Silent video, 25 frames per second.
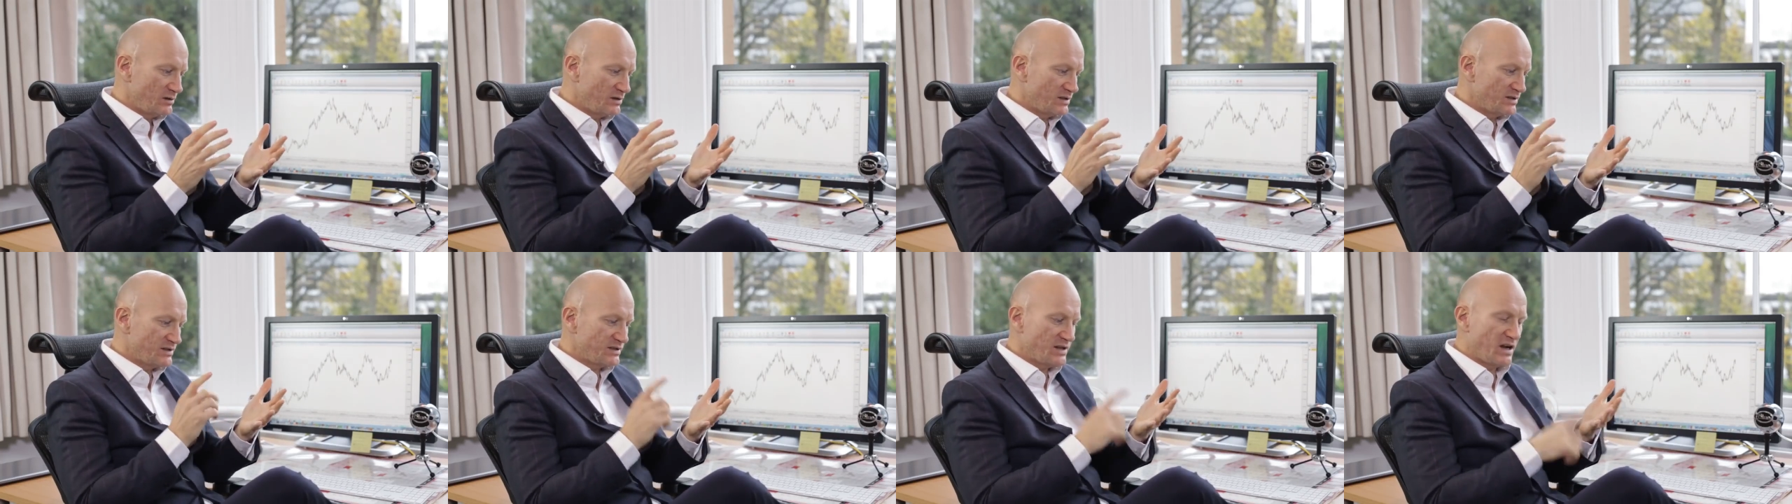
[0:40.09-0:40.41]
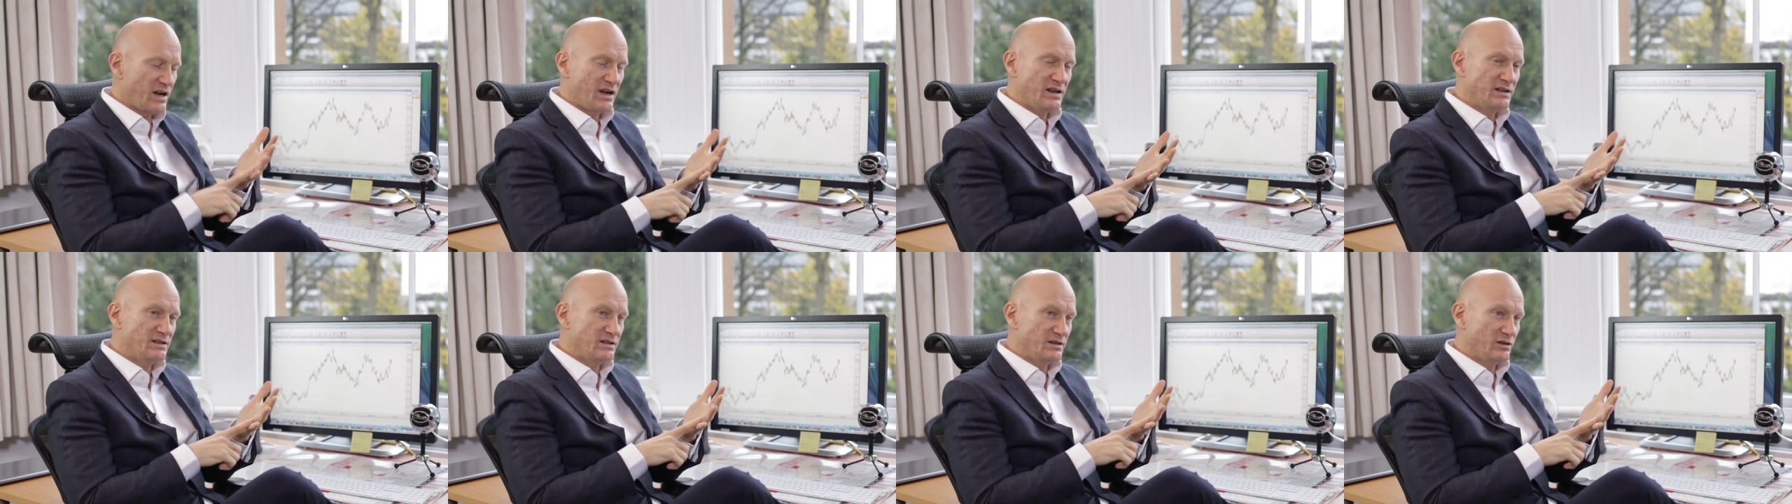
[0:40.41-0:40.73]

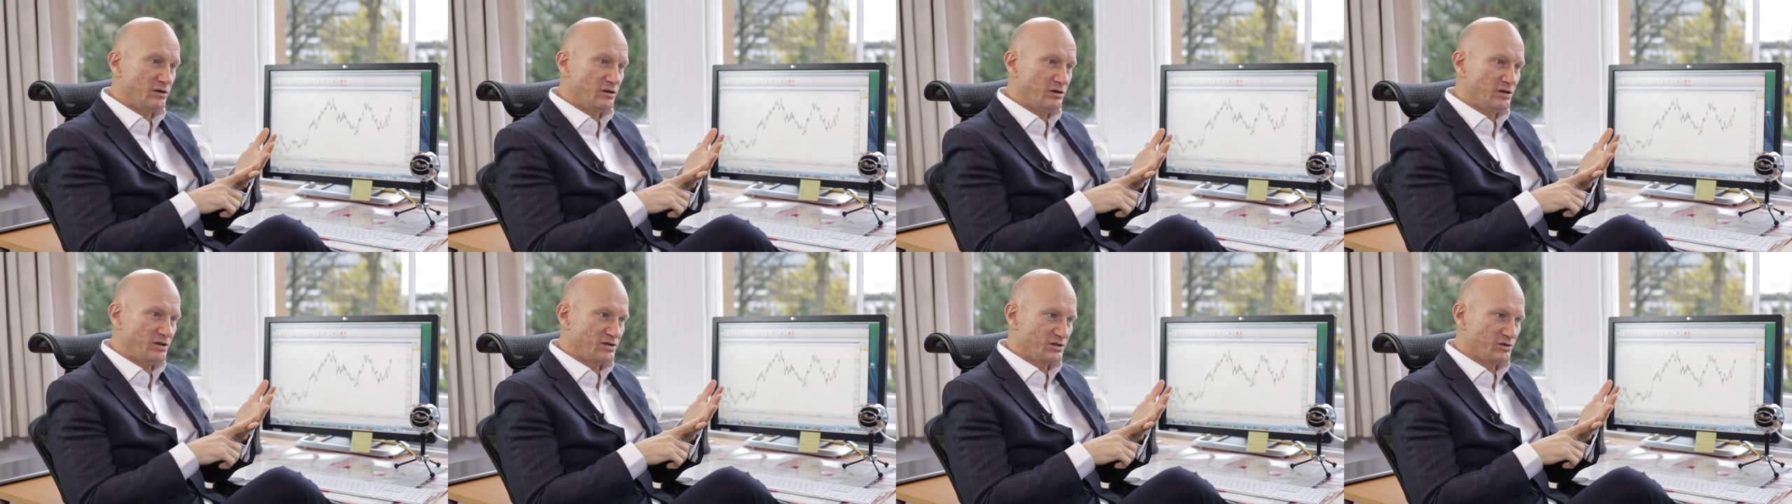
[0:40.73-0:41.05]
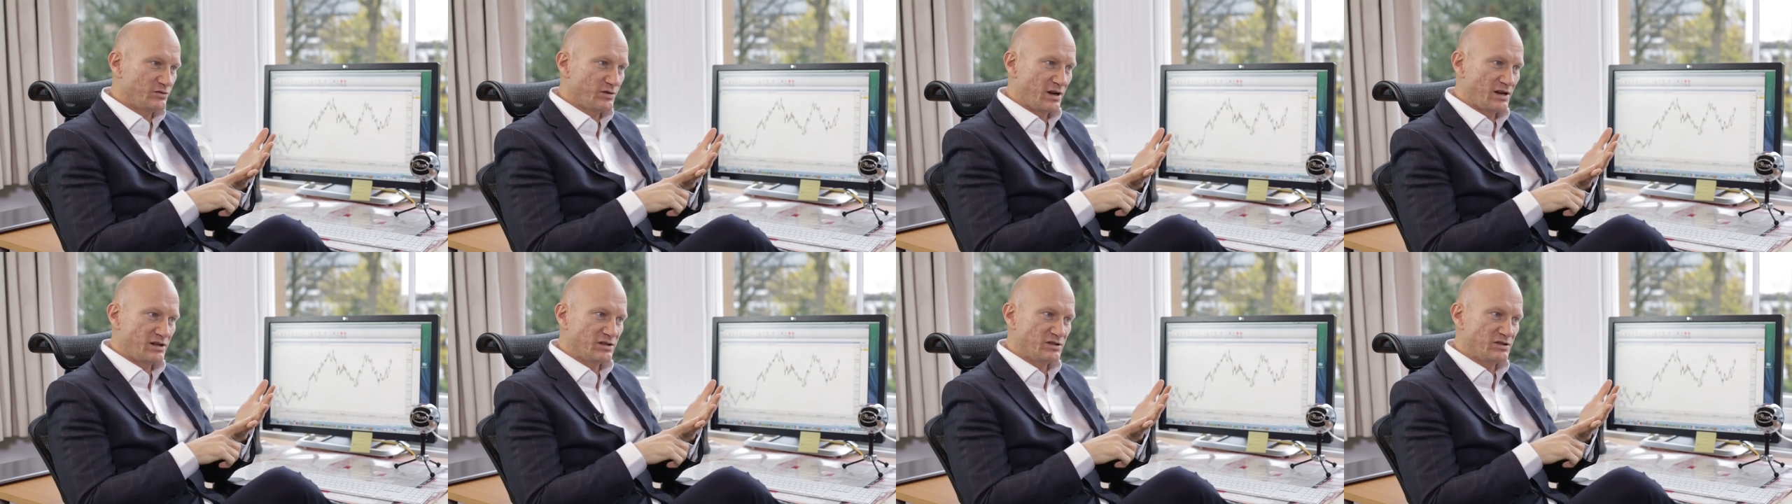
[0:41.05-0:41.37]
decide on a
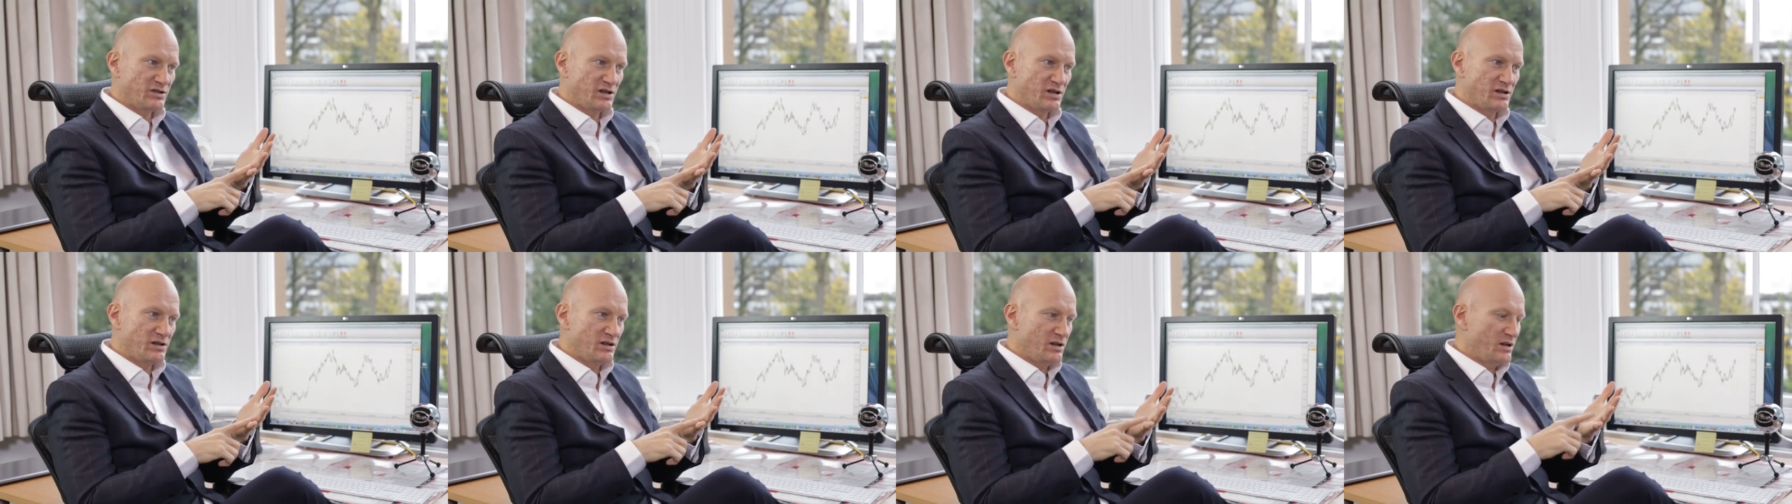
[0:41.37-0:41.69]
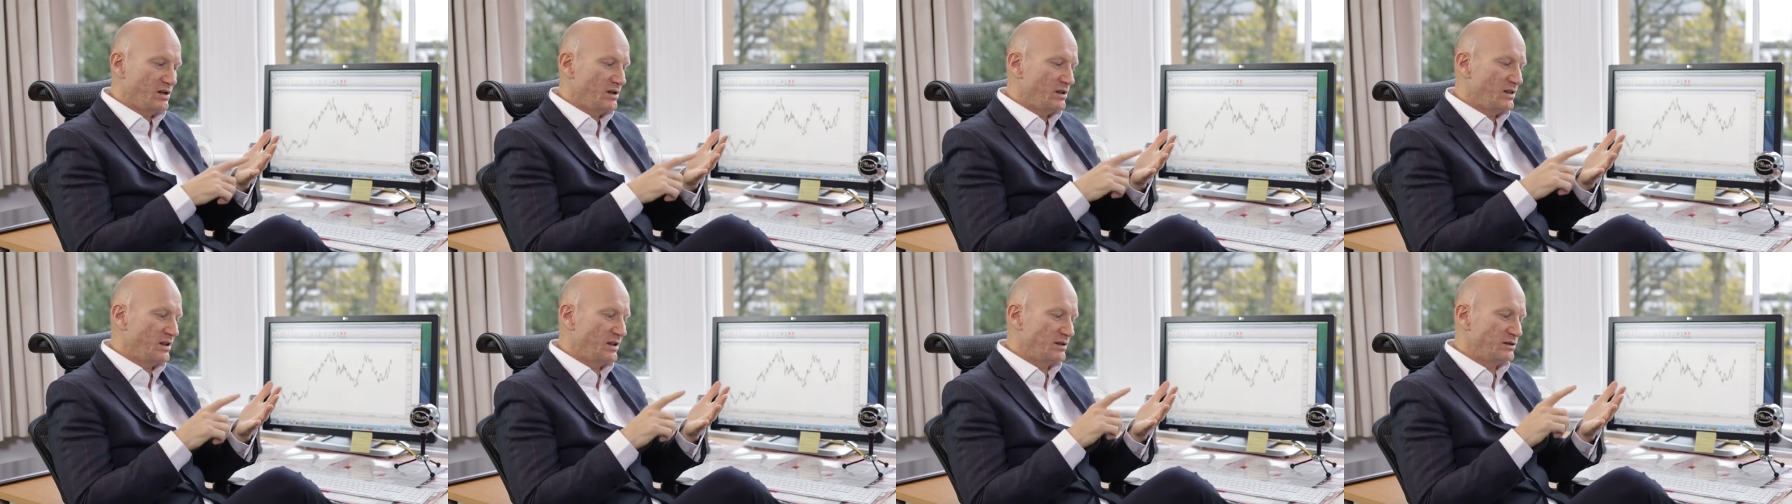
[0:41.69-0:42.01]
strategy
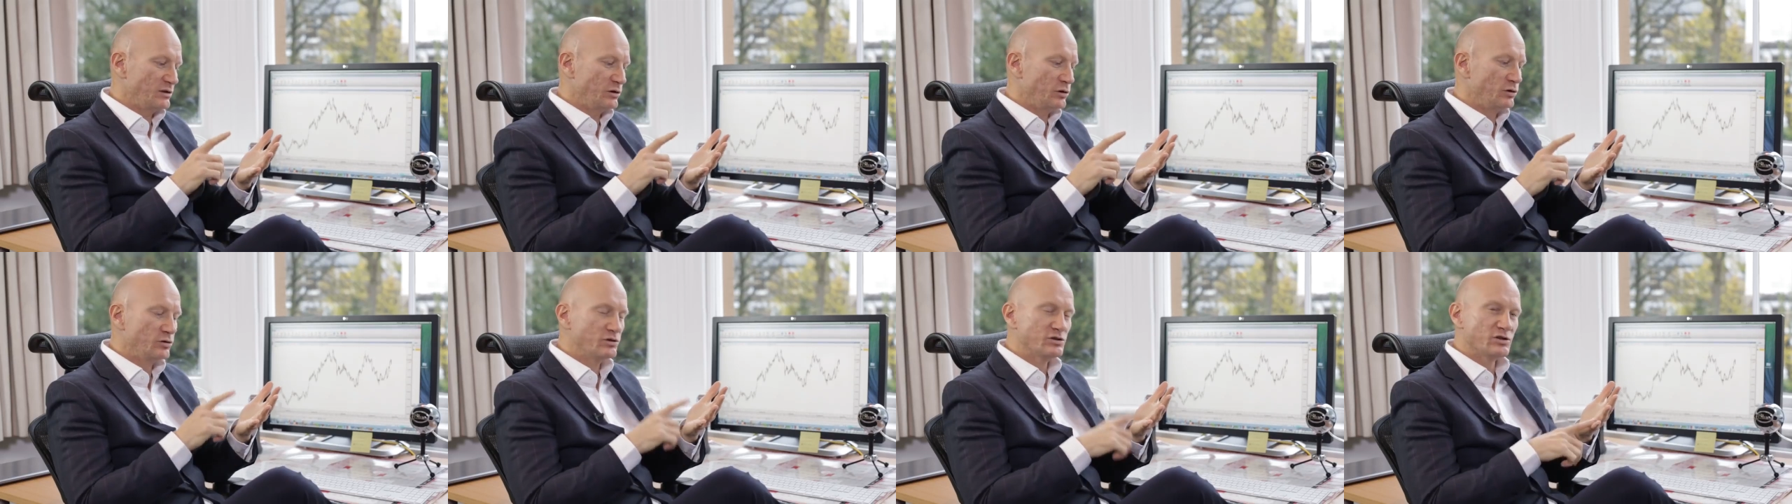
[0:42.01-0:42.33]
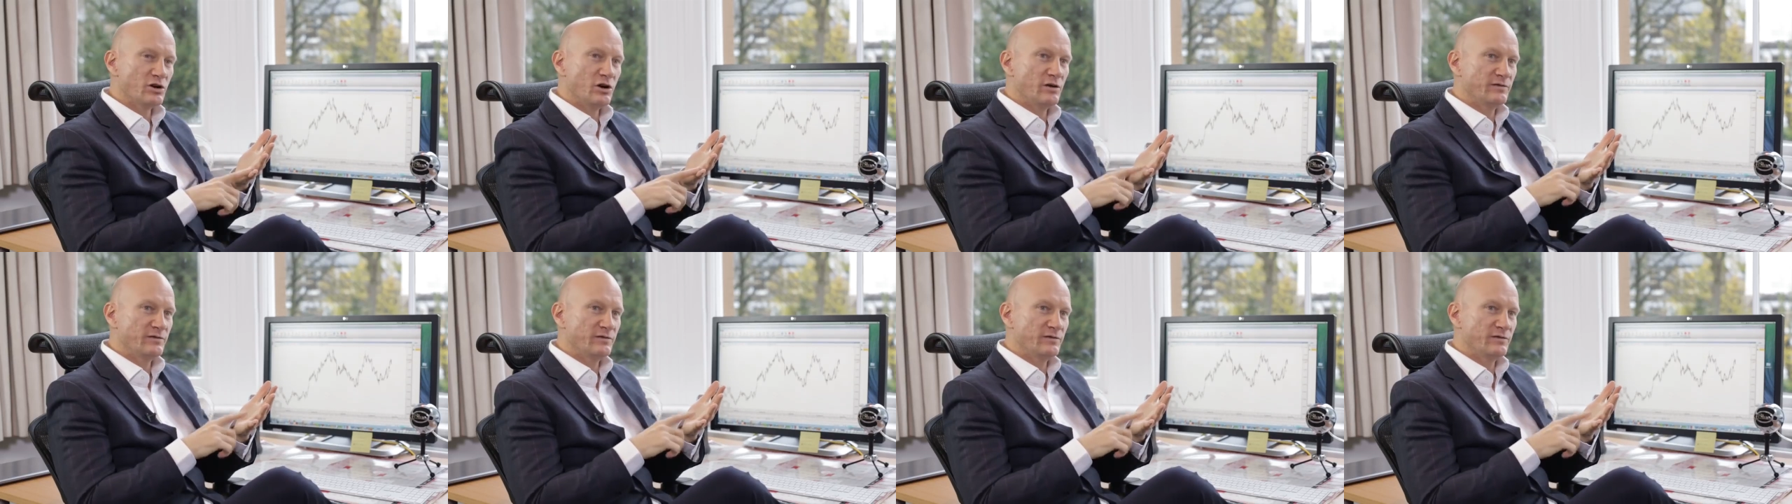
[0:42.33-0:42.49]
that looks